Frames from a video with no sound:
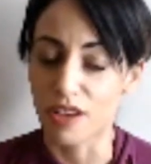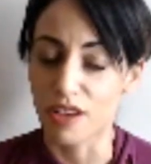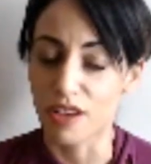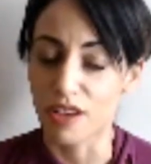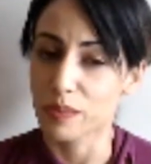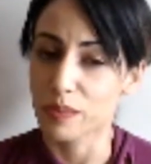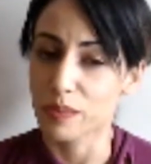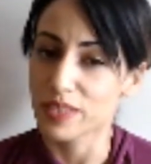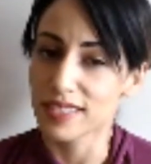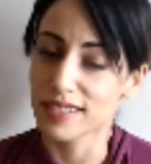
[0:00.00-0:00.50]

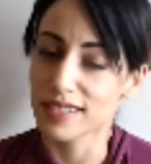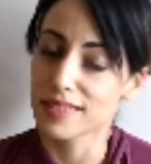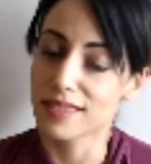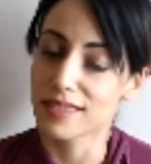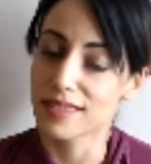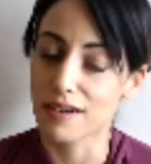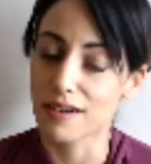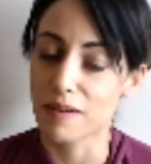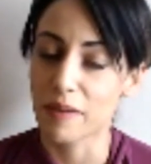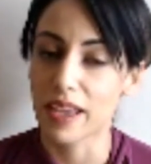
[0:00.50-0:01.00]
Also, please
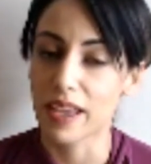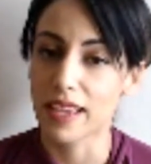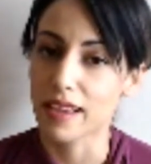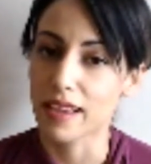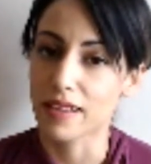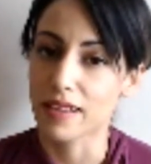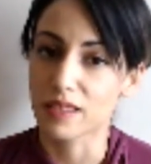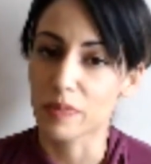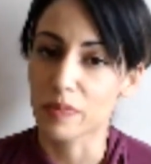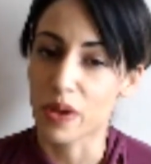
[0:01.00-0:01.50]
consider
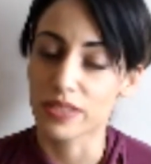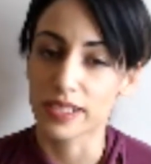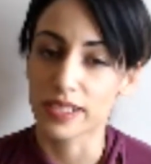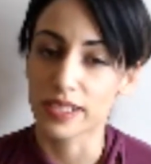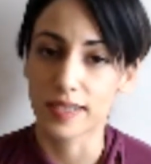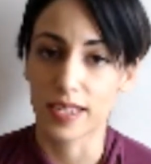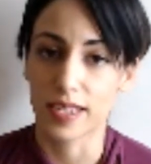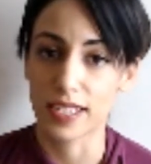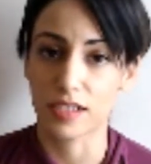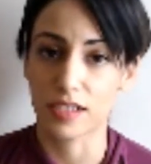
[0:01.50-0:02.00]
making a small
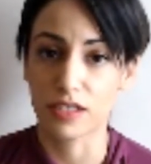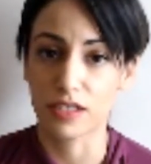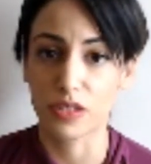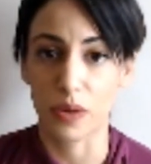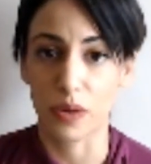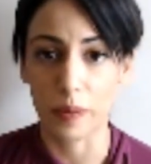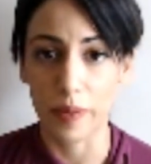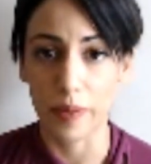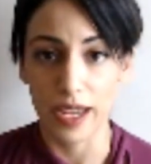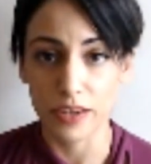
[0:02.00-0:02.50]
donation
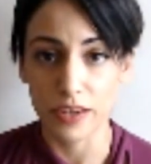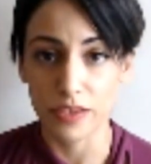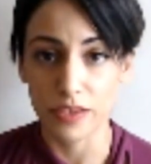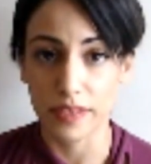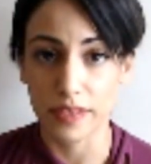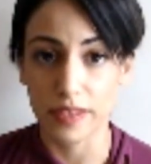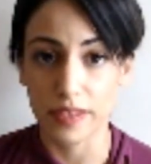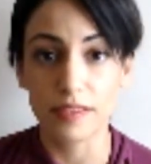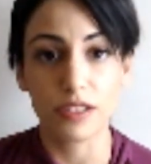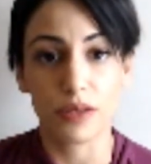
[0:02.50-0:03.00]
to our
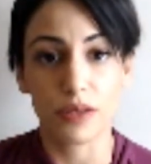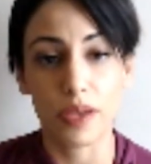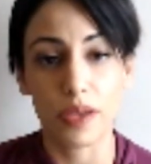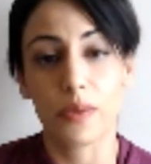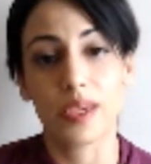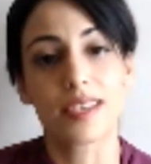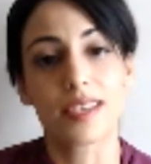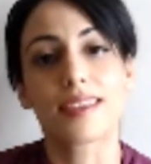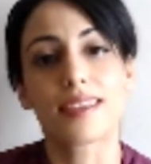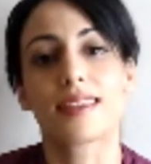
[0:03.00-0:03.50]
Patreon so
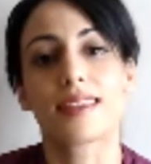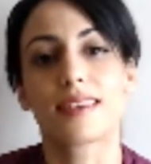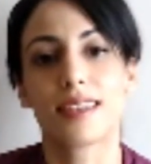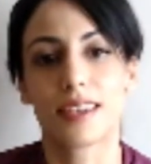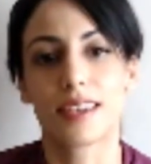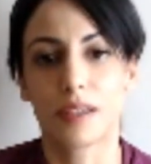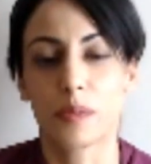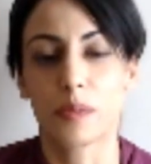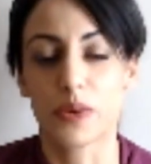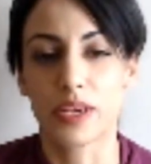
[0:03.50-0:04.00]
that we can
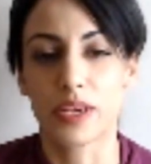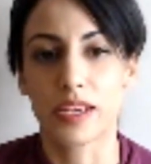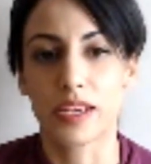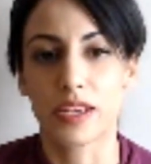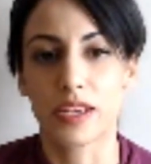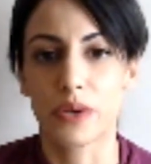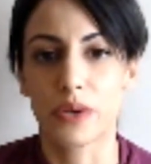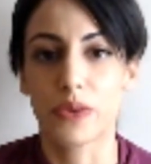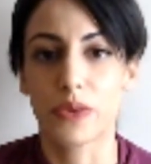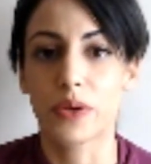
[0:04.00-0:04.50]
continue
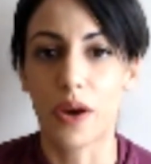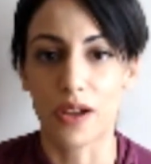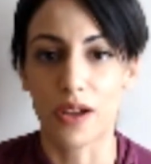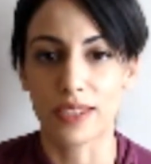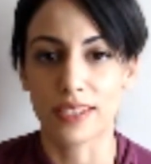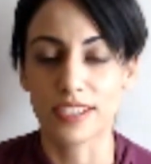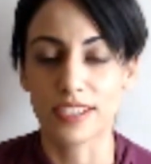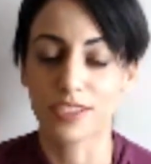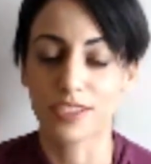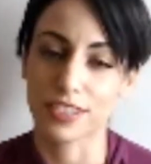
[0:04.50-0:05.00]
bringing you
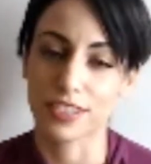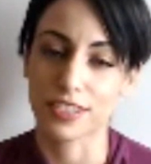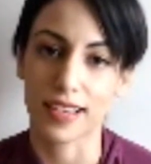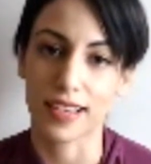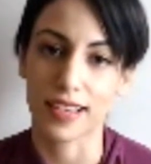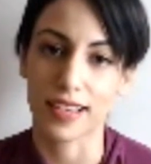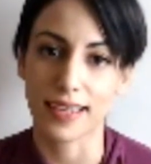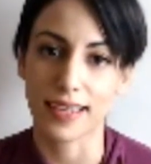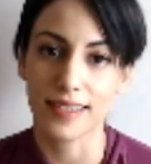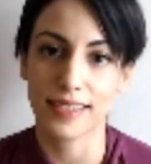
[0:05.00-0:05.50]
content just
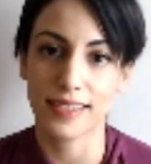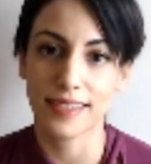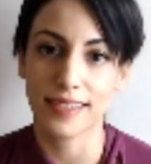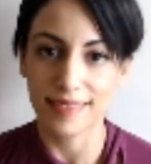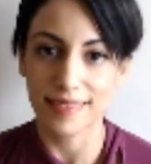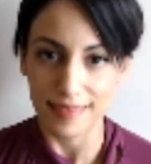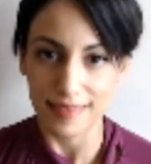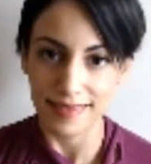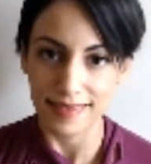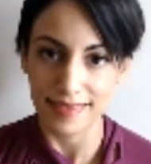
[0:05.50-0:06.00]
like this.
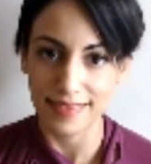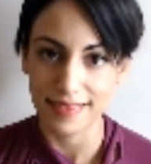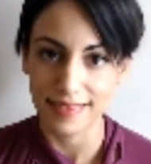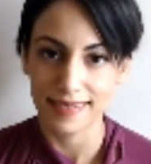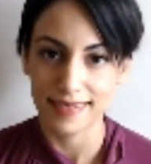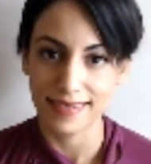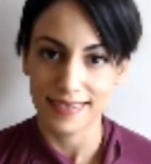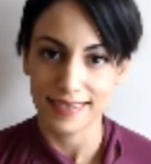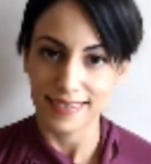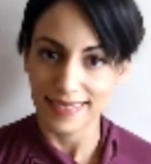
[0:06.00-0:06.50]

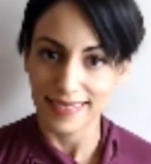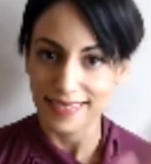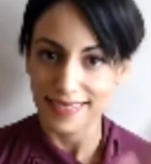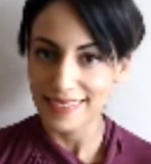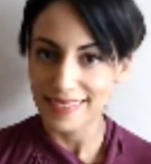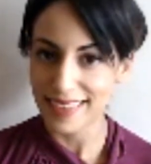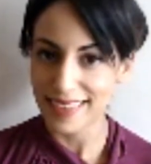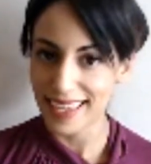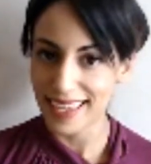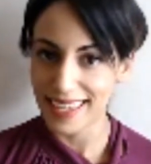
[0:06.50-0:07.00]

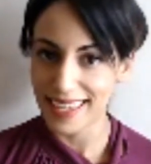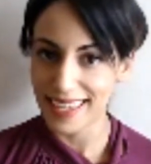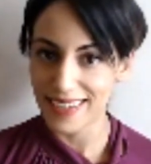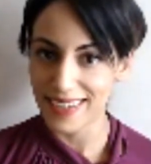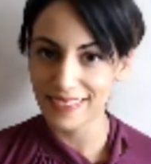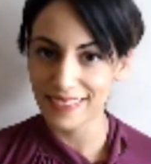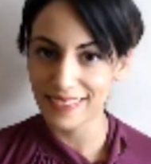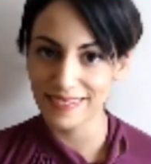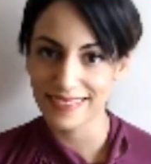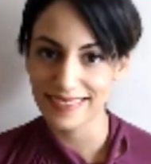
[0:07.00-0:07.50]
Thank you.